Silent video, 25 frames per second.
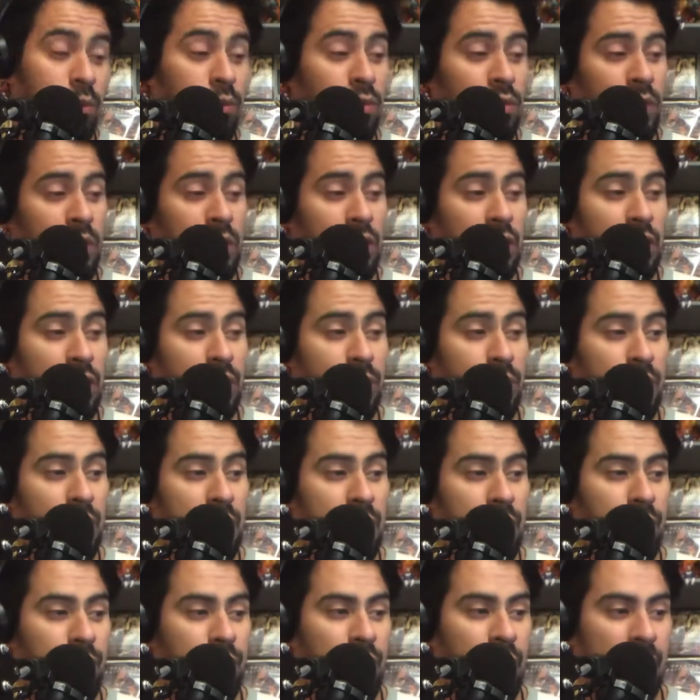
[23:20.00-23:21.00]
says she was
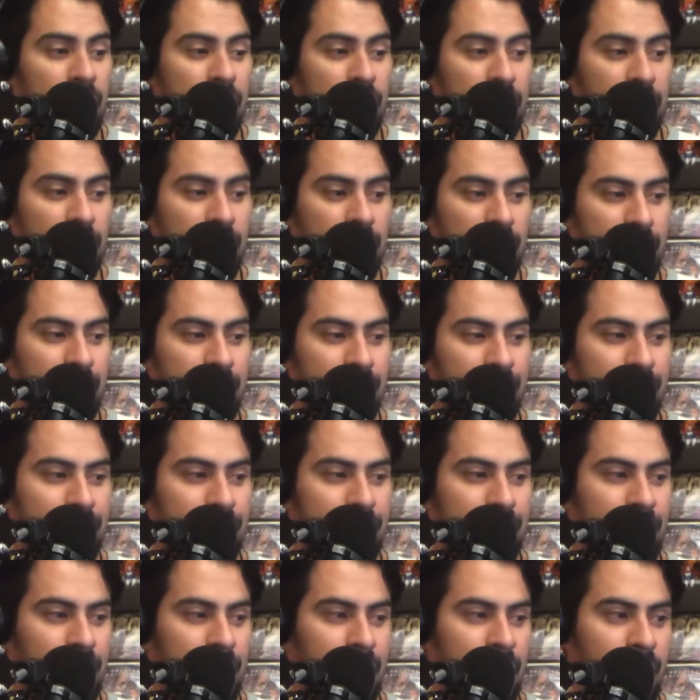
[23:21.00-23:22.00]
in Friends.
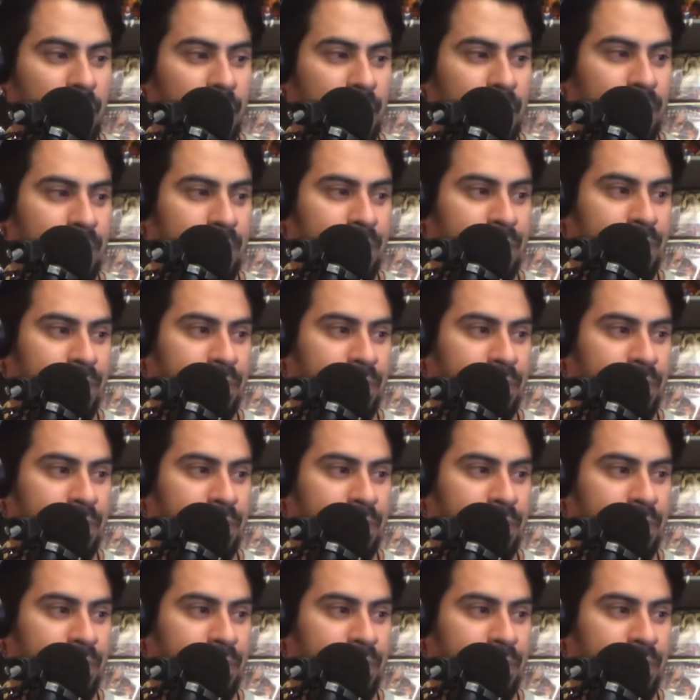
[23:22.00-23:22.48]
Um,